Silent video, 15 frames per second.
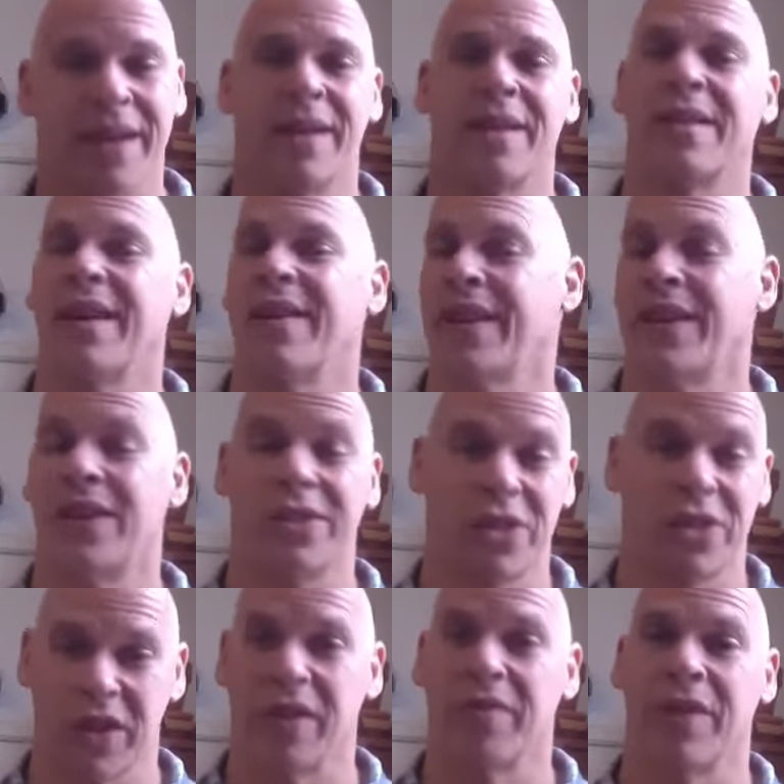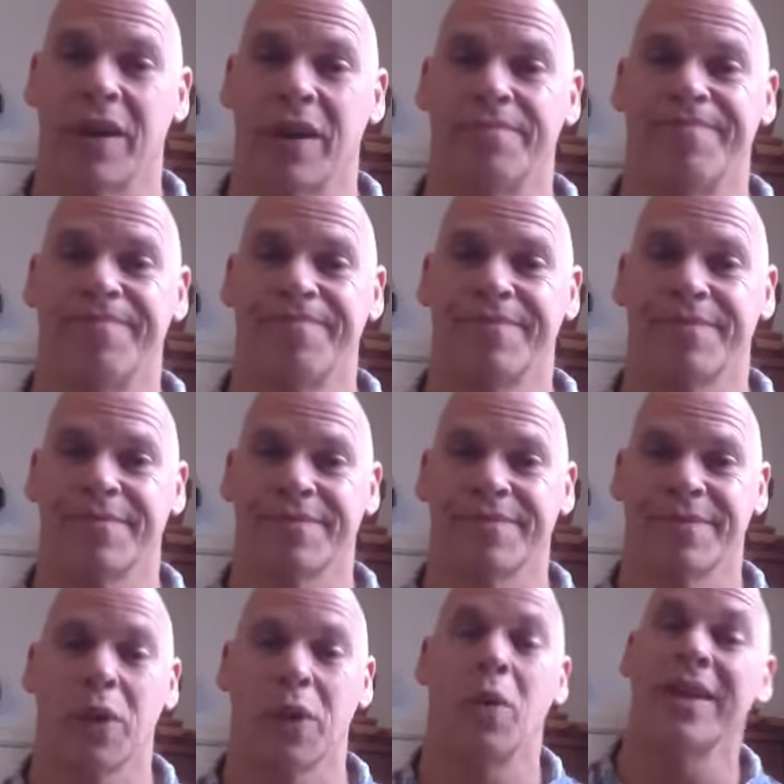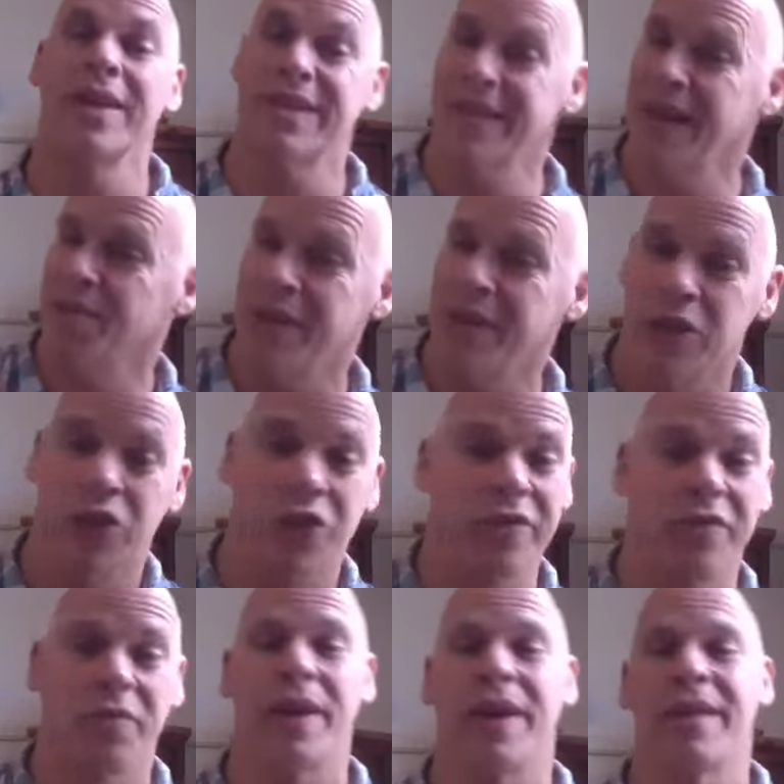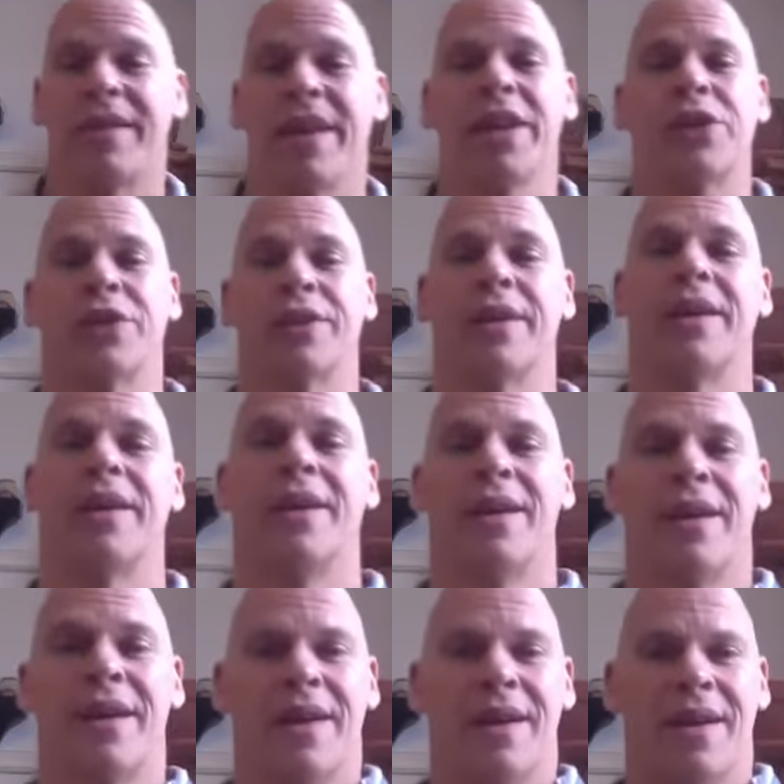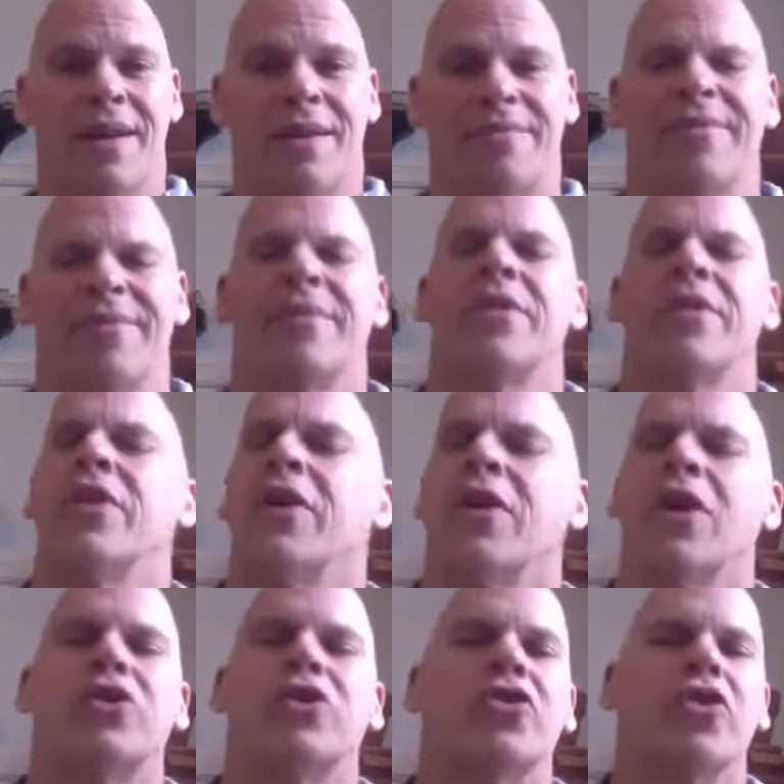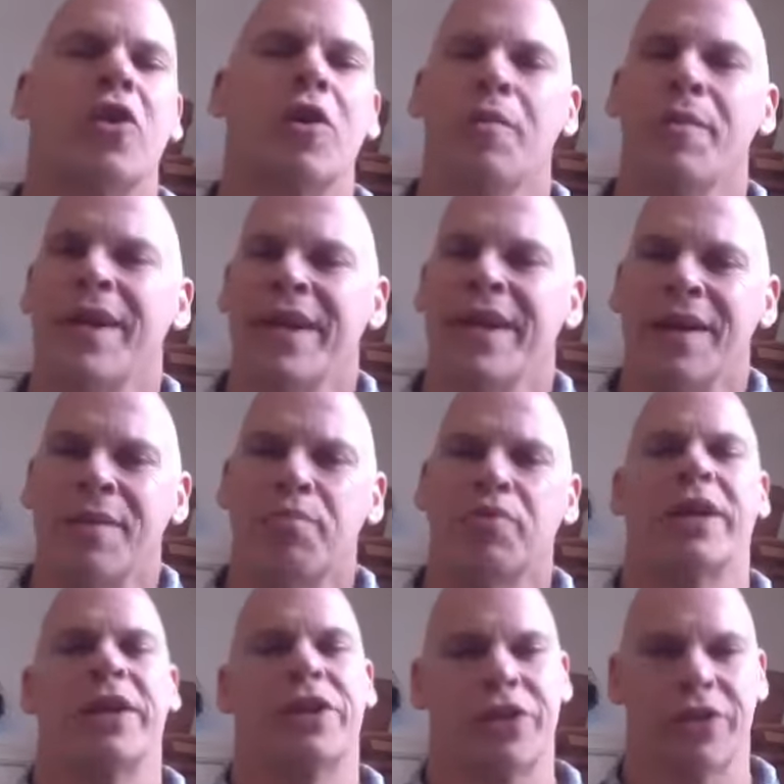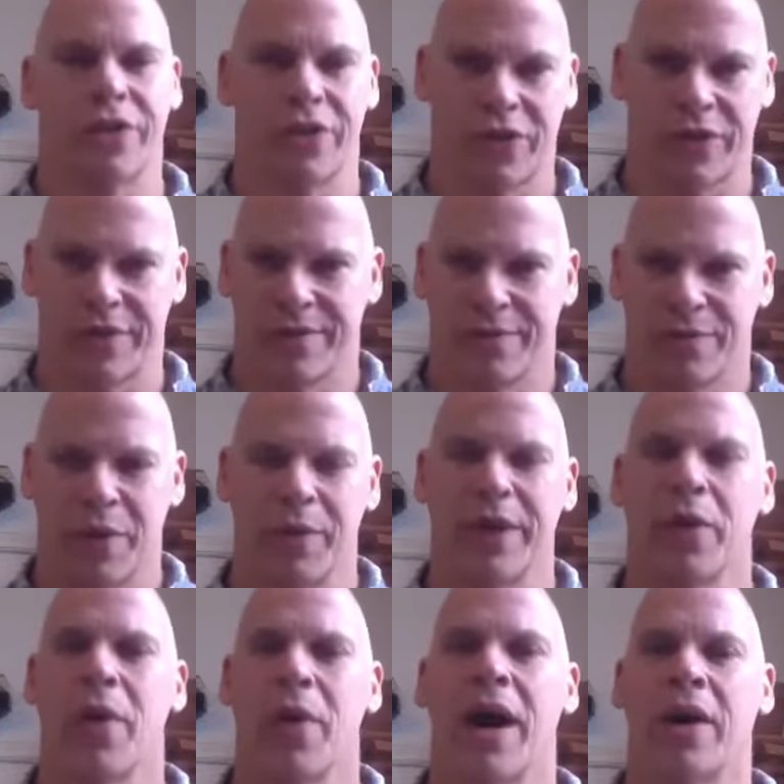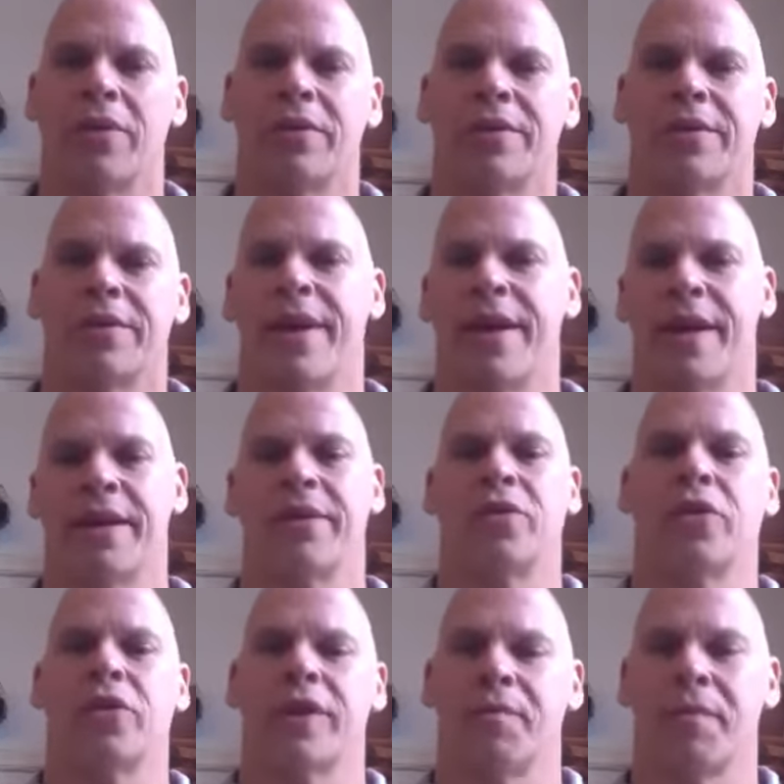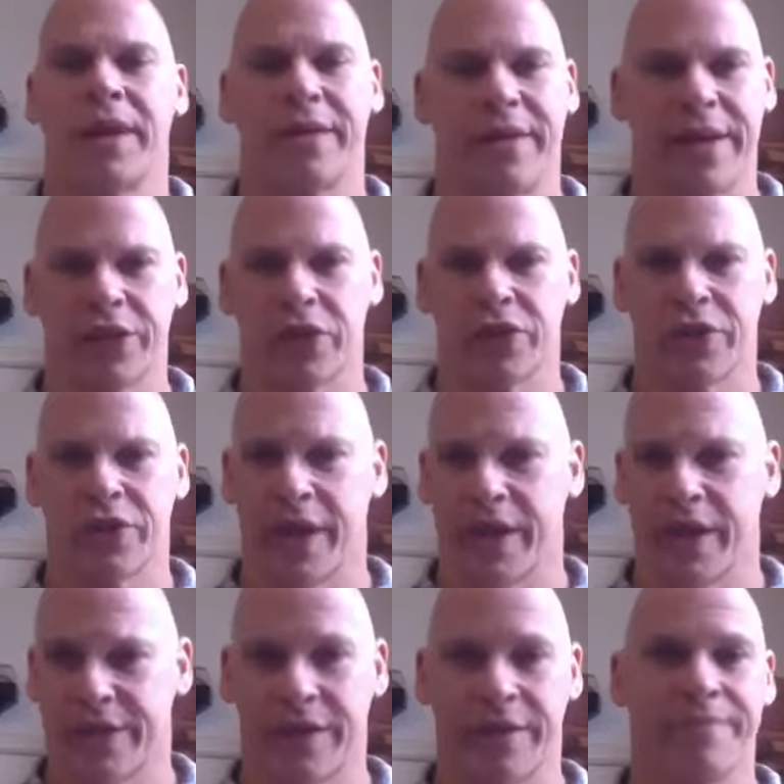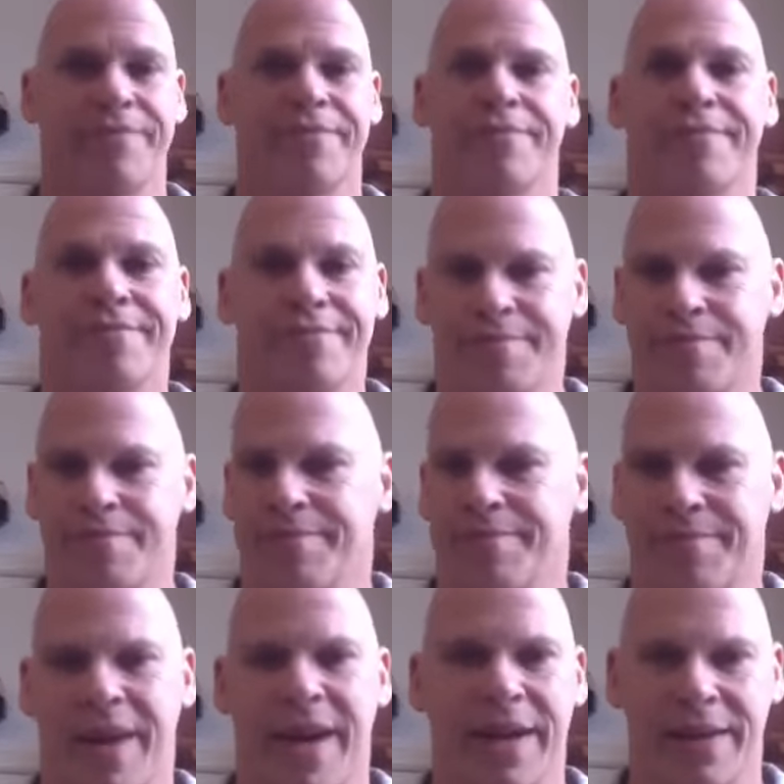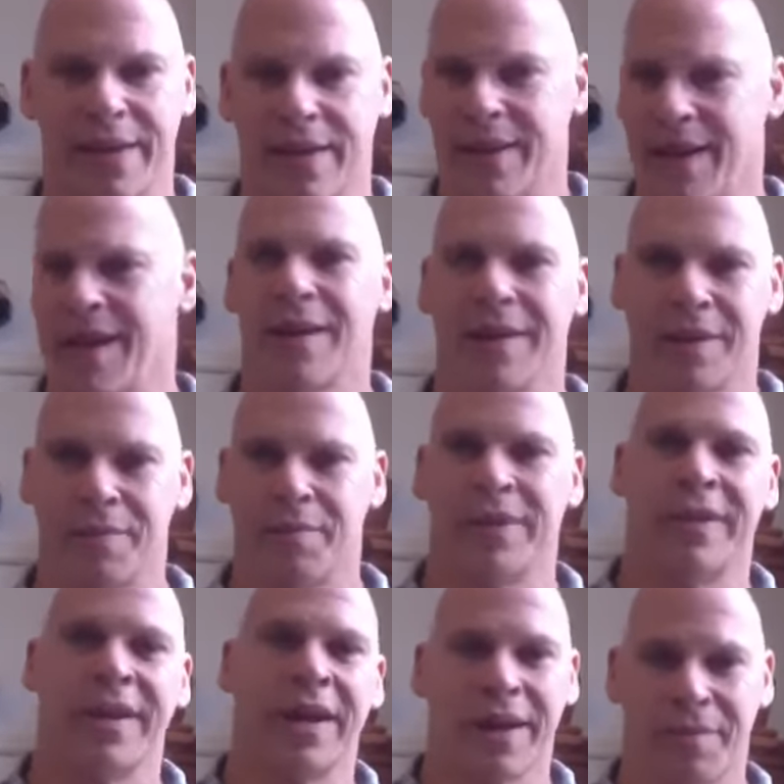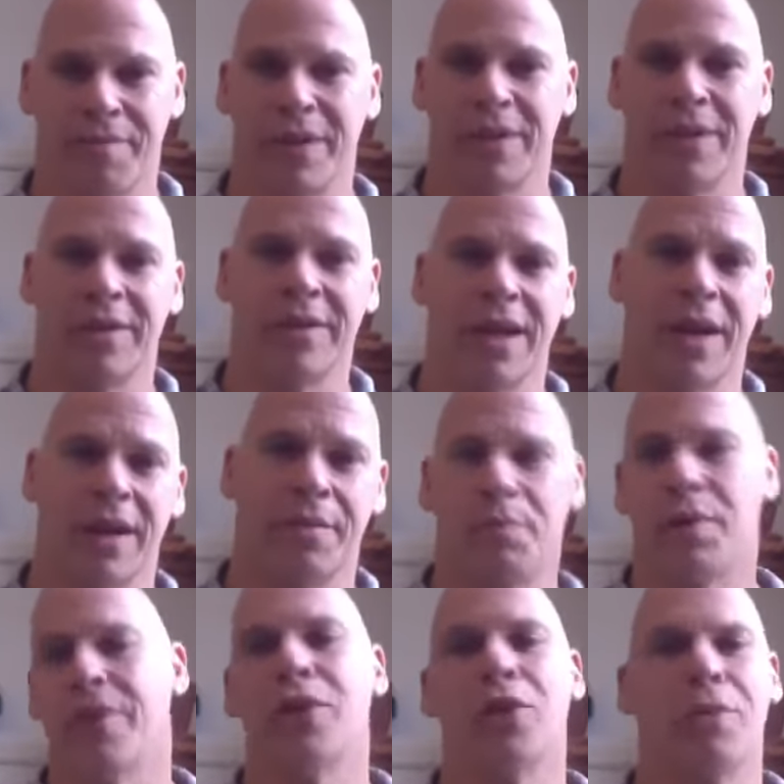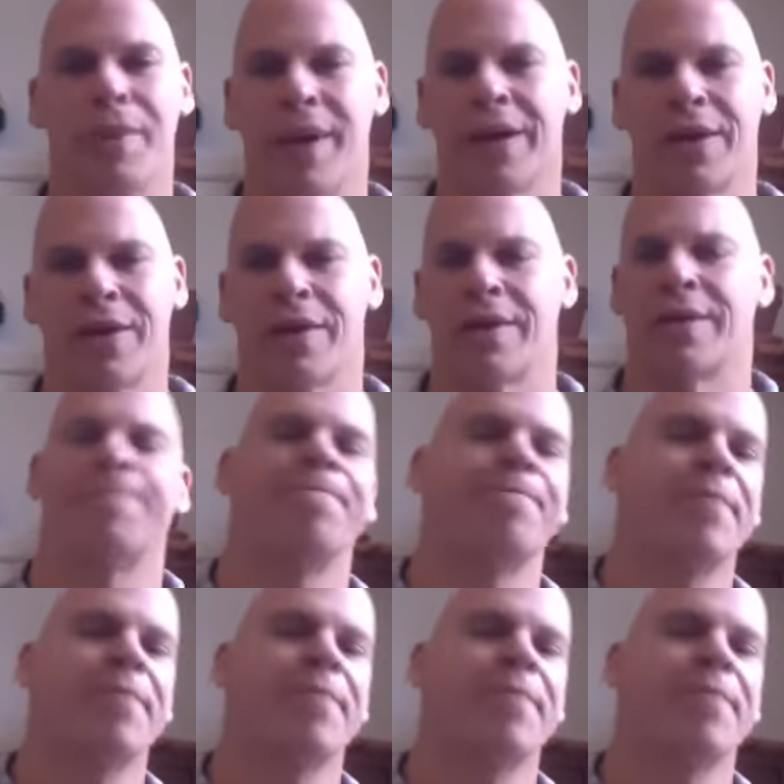it. And then you'll just give up. Well, the same thing is true for meditation. There are so many pressures when we go out and look at meditation sites. And back in the day, I'm going to pull the old man card